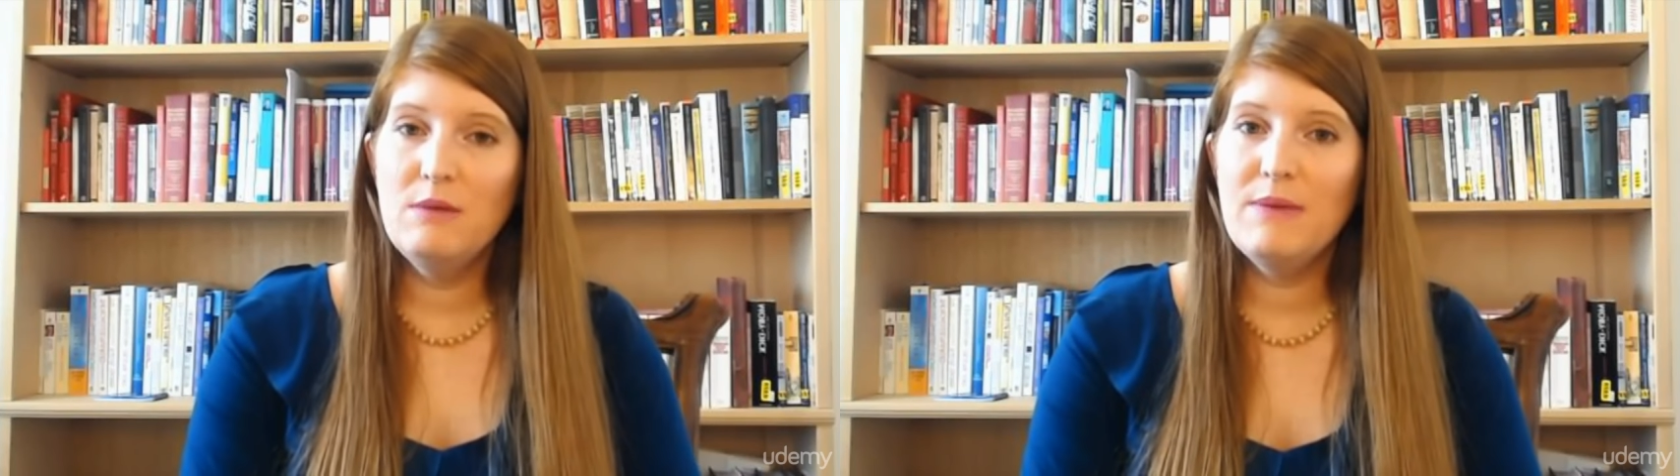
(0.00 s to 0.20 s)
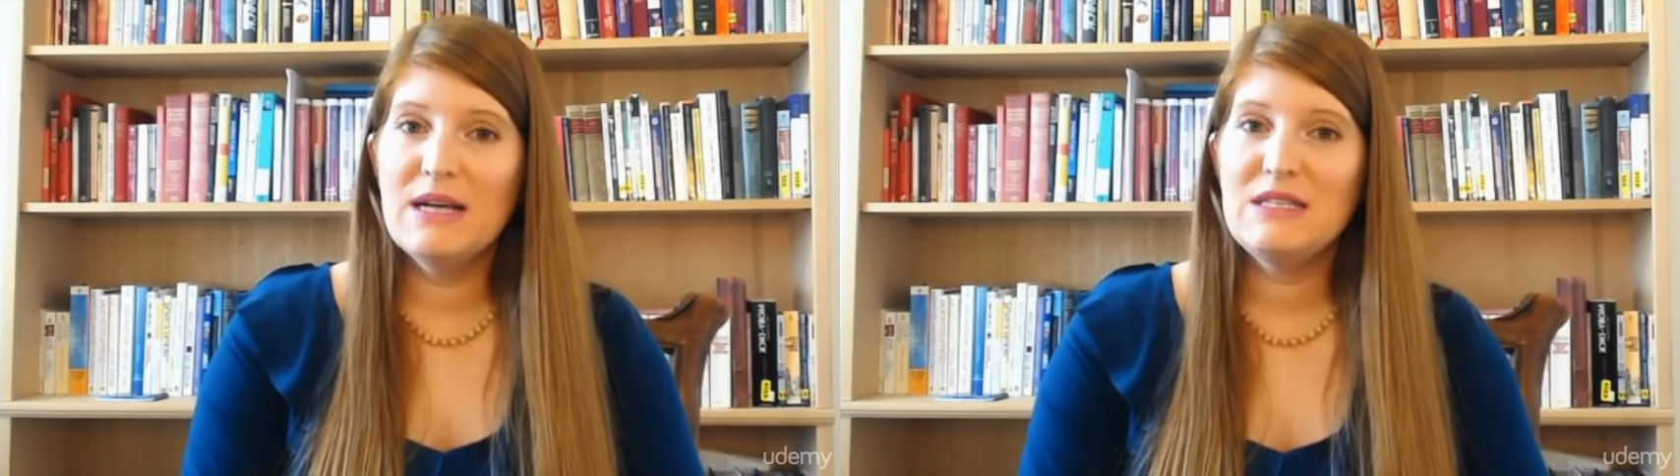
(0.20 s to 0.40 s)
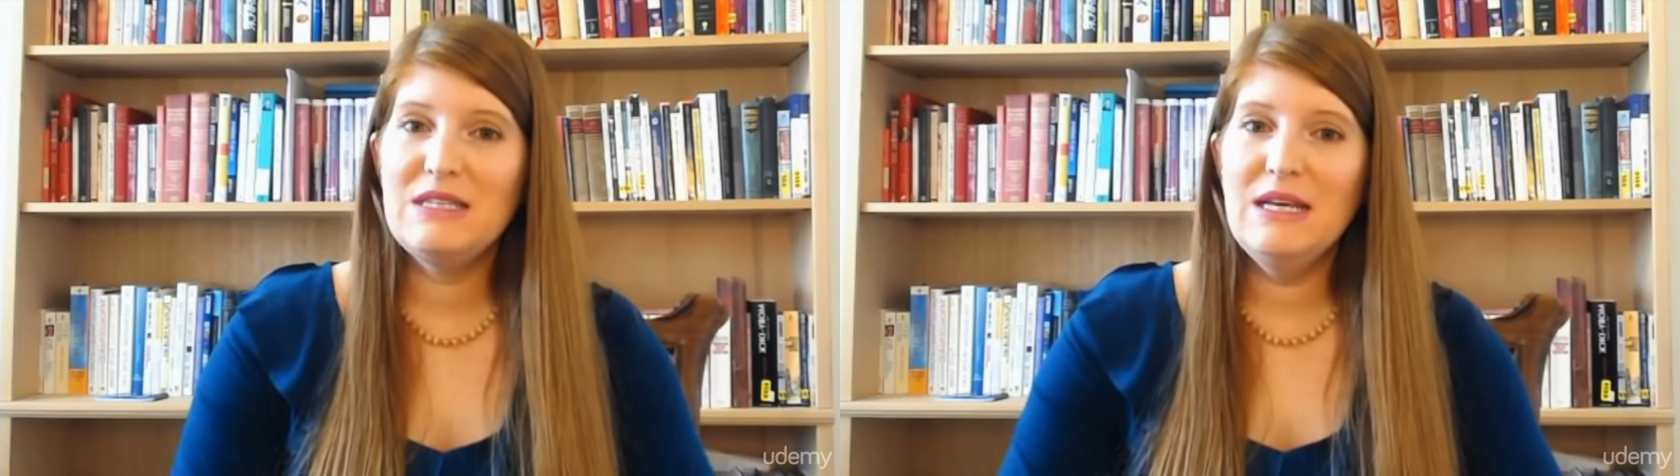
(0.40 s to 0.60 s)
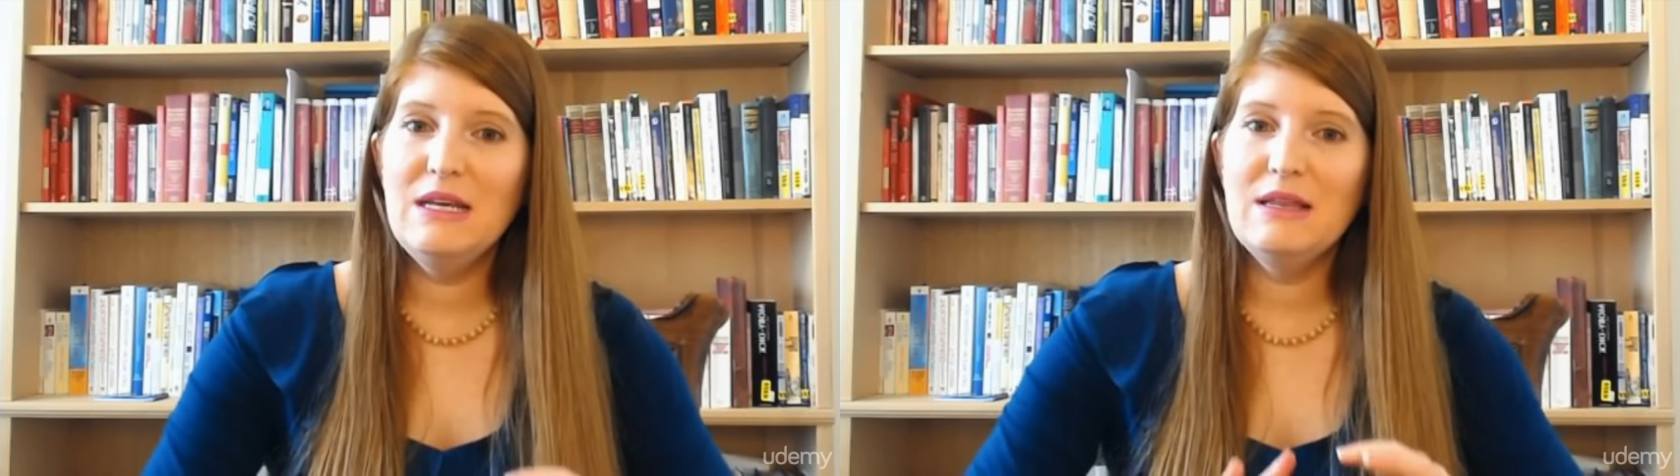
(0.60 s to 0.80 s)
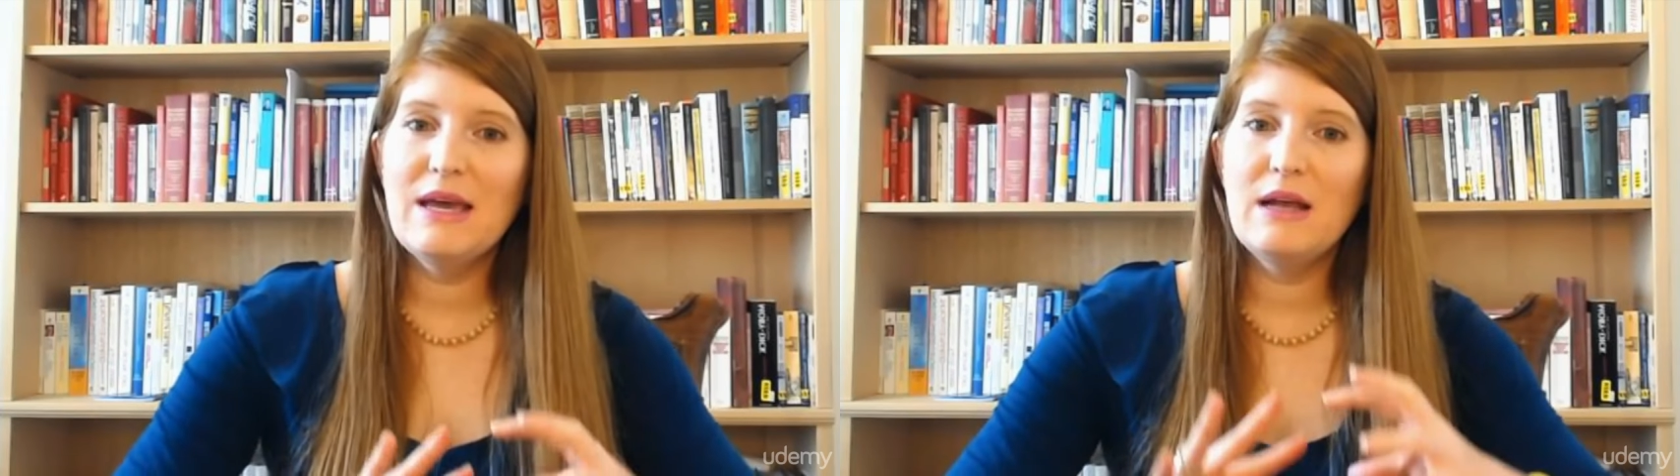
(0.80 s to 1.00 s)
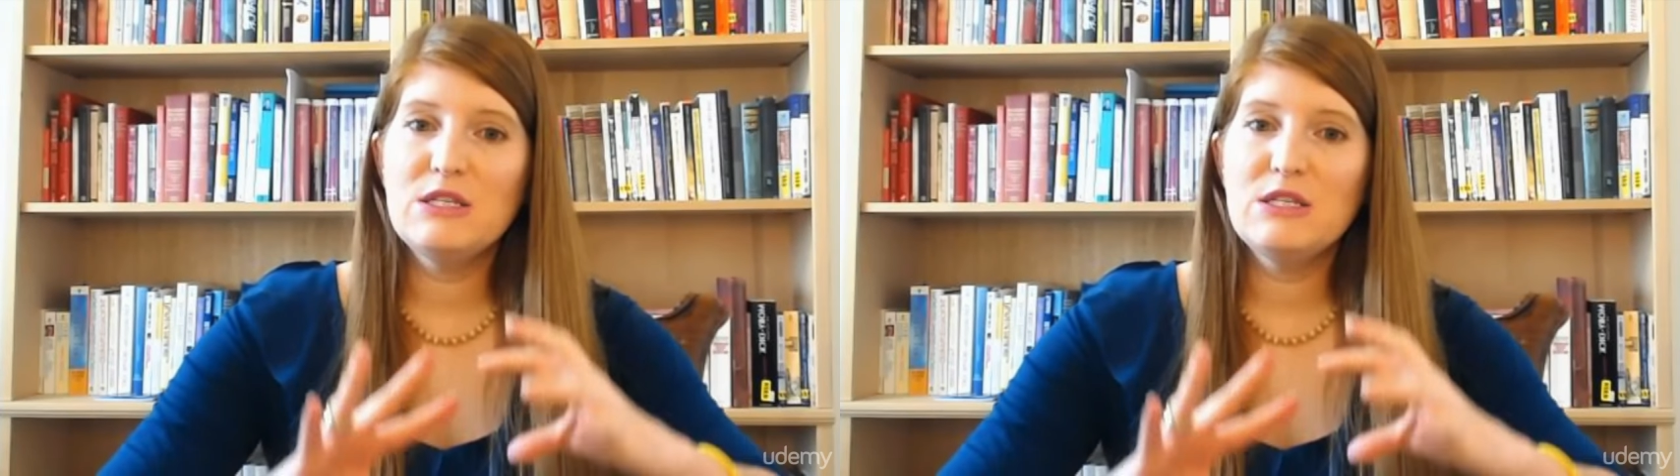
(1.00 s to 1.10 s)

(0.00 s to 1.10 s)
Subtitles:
And by seeing that